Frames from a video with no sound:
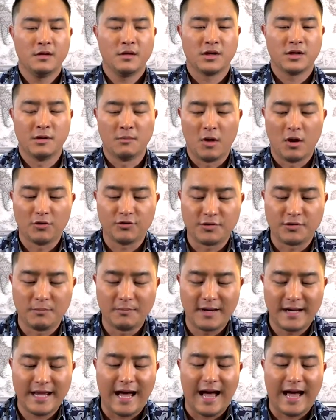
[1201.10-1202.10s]
Come on,
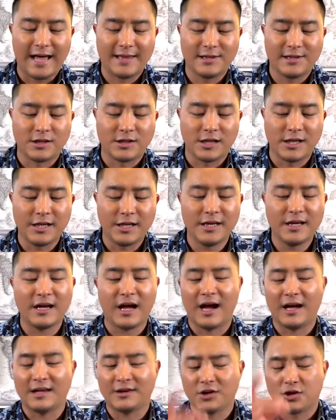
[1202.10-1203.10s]
somebody. I decree,
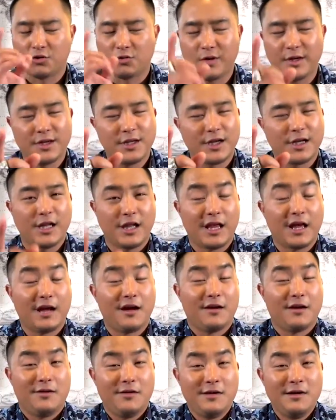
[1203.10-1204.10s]
I decree,
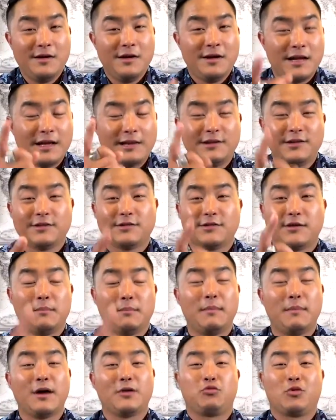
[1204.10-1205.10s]
declare. And this is a
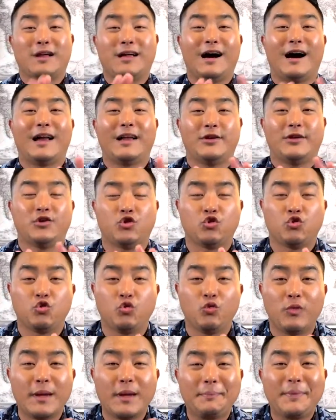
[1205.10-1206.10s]
month where God is
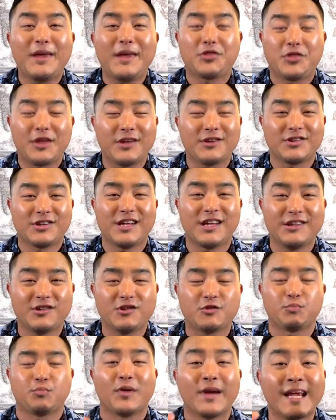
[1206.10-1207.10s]
sweeping things clean,
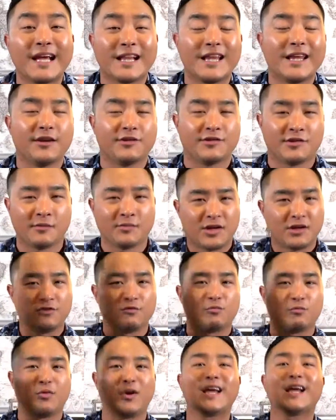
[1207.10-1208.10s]
spring clean. Some say
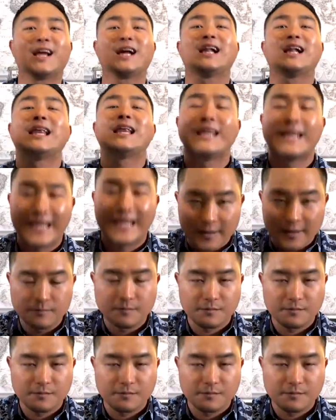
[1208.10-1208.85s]
spring cleaning.